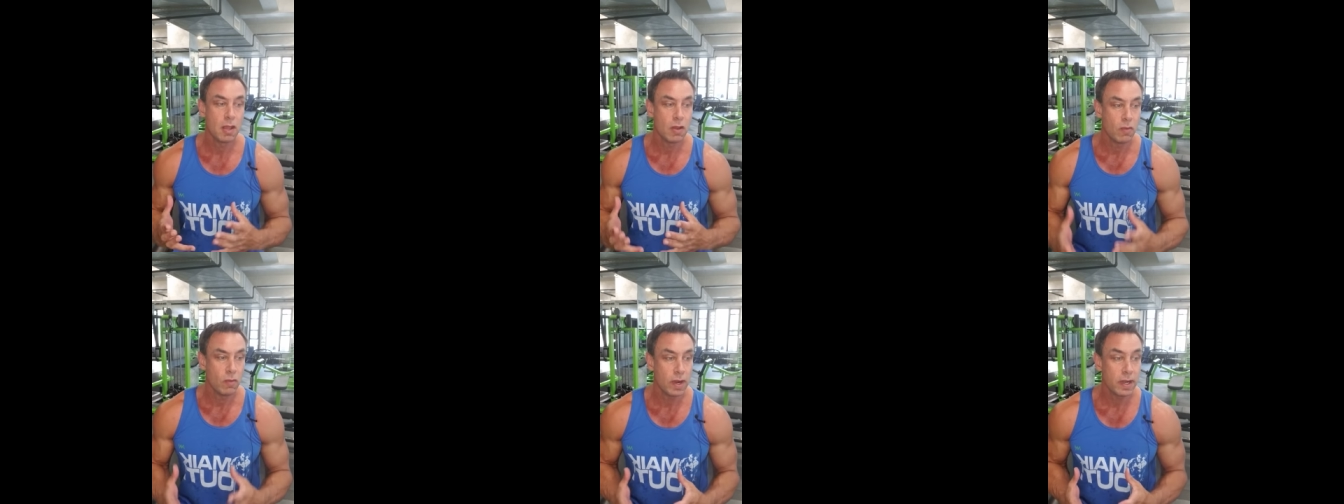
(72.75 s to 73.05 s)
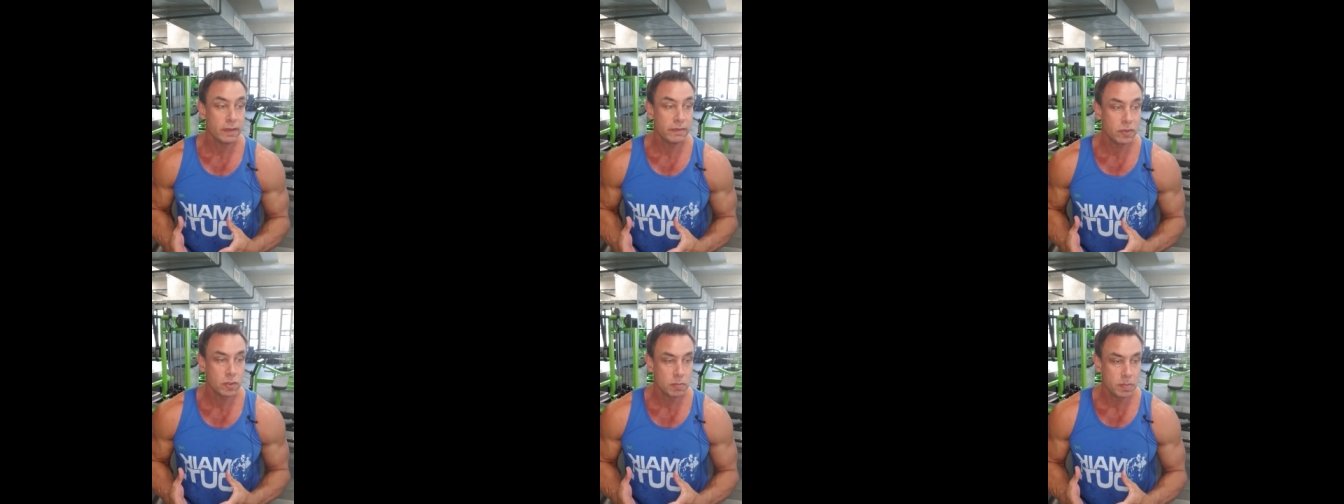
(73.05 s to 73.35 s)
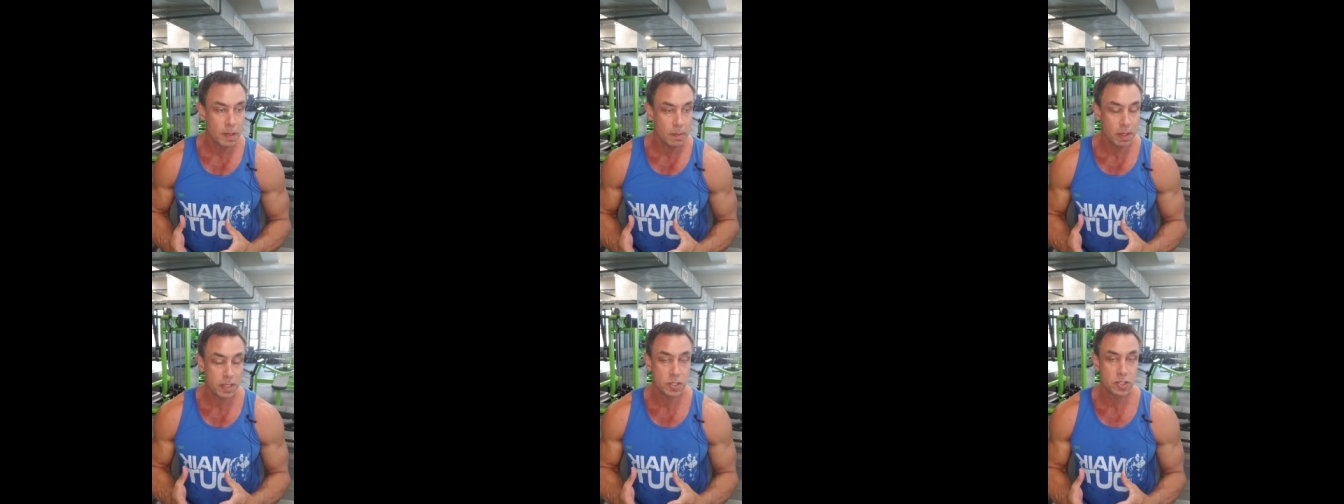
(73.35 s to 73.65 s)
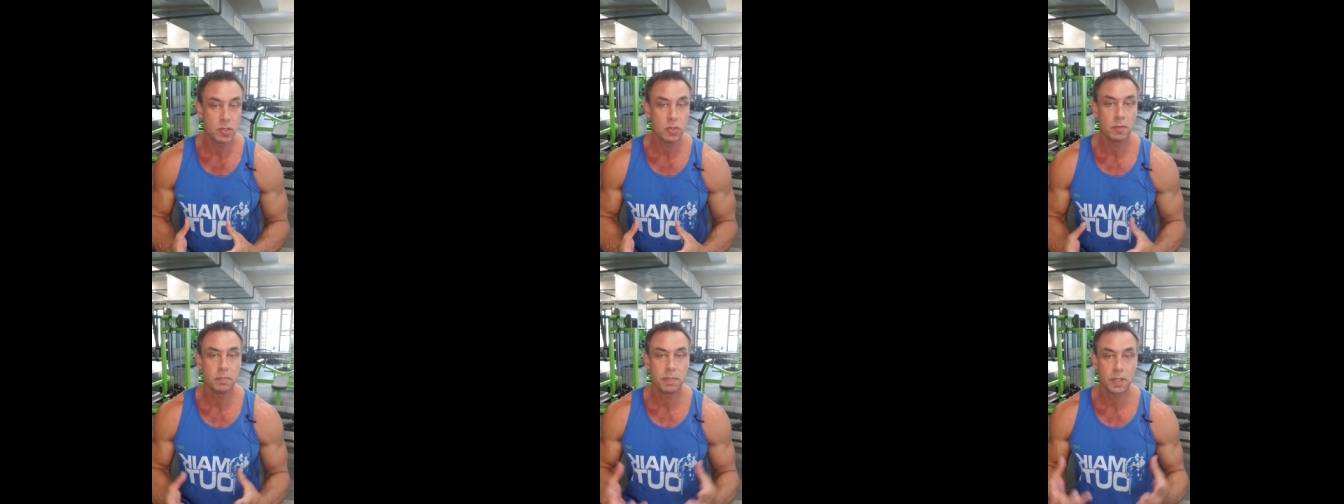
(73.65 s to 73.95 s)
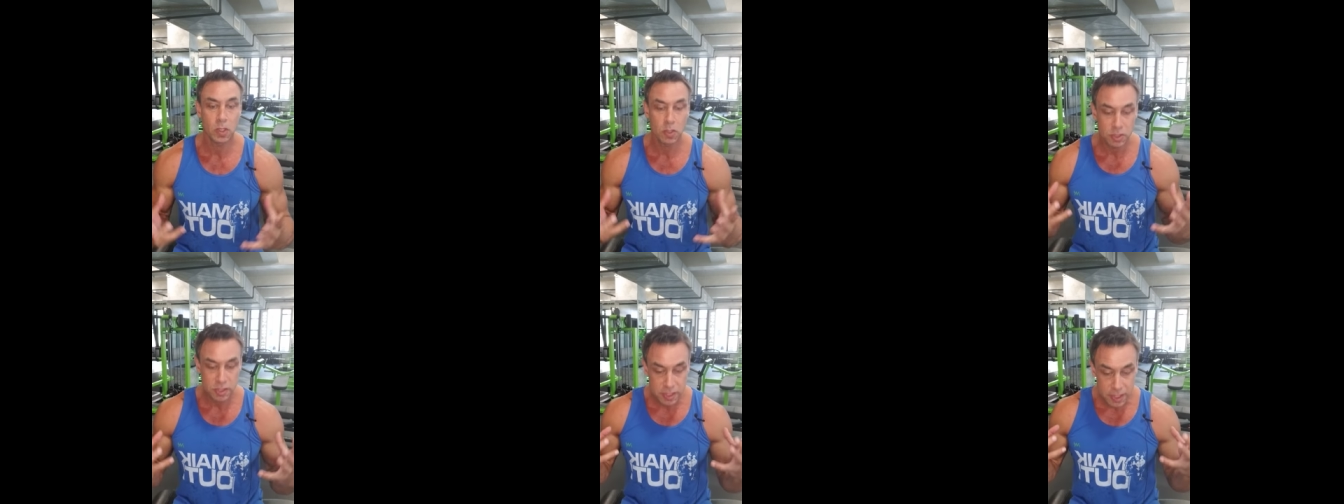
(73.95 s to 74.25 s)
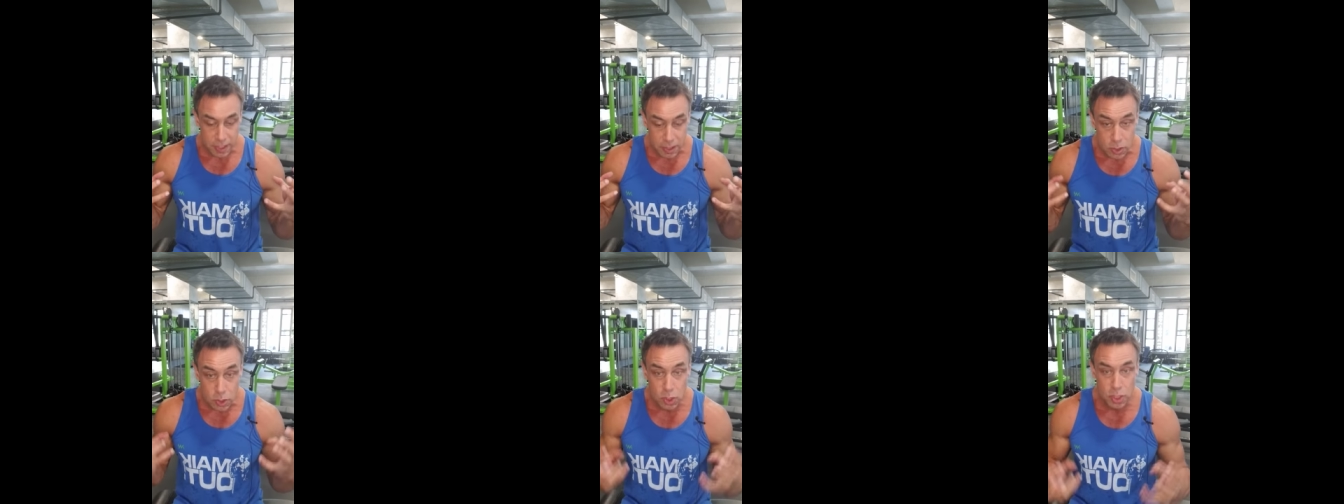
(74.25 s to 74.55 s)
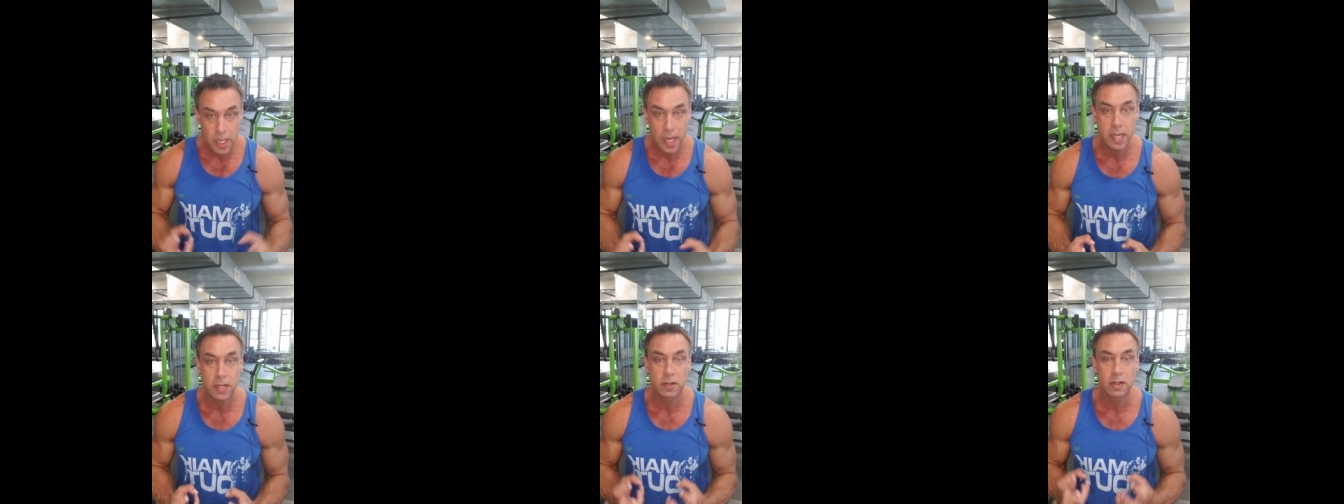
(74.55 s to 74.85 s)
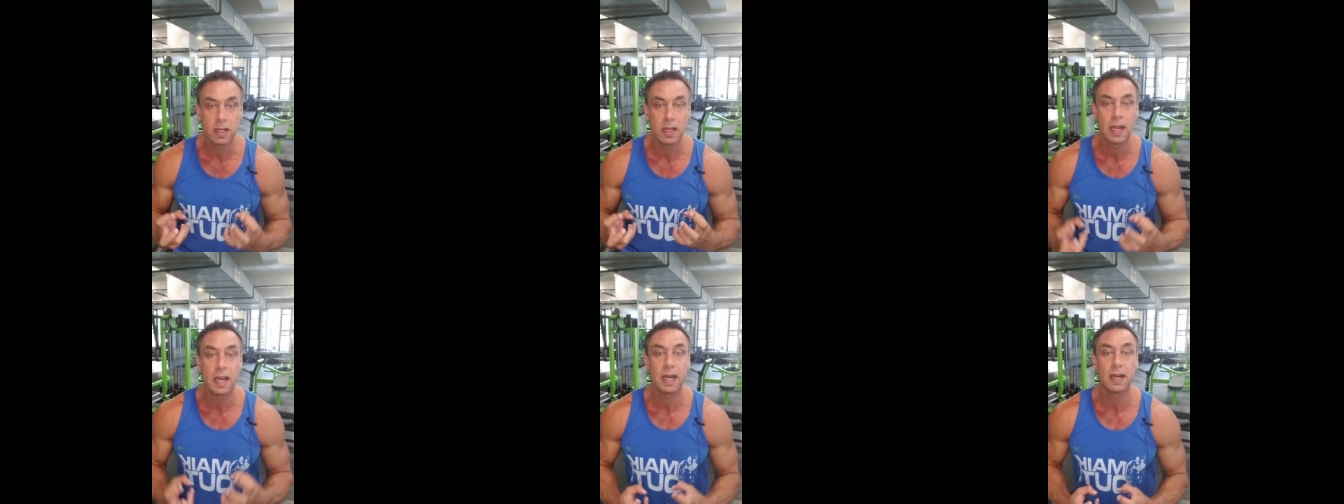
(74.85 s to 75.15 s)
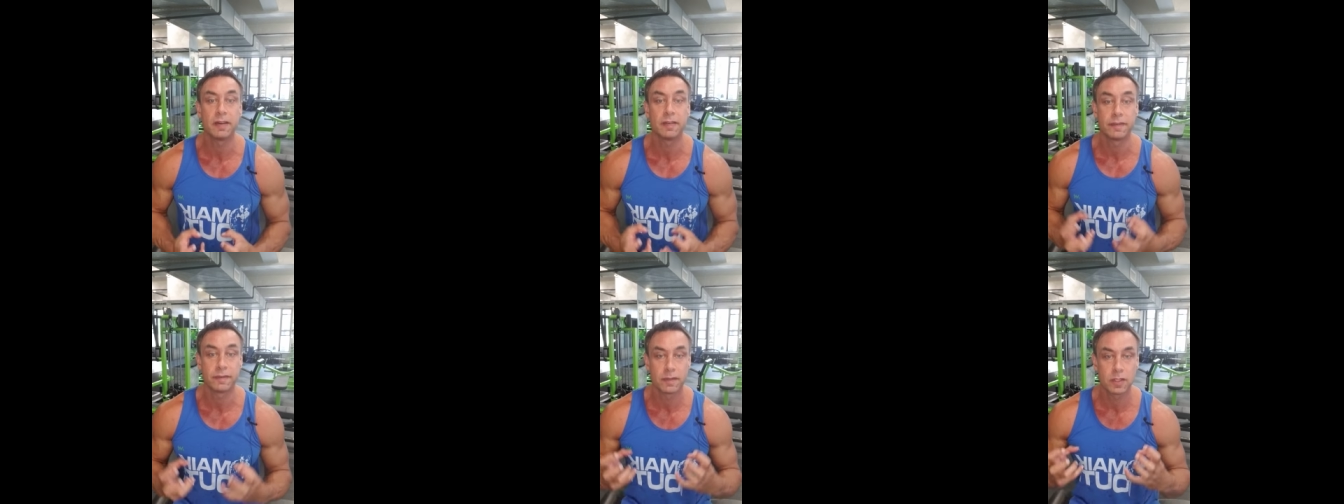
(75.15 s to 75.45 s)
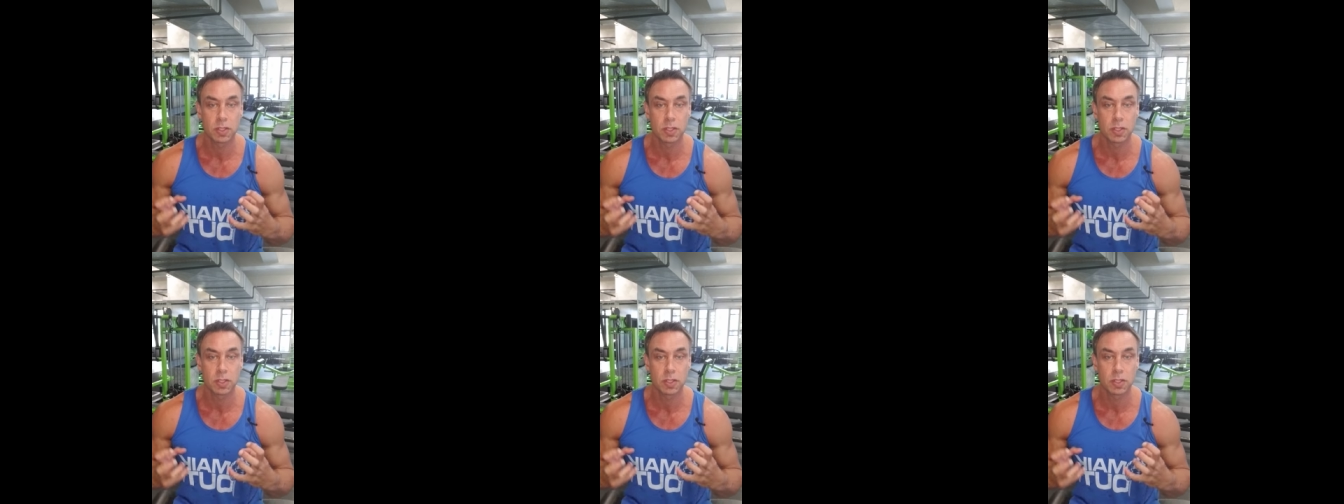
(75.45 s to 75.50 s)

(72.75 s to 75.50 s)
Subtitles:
Very few people actually do it because they genuinely love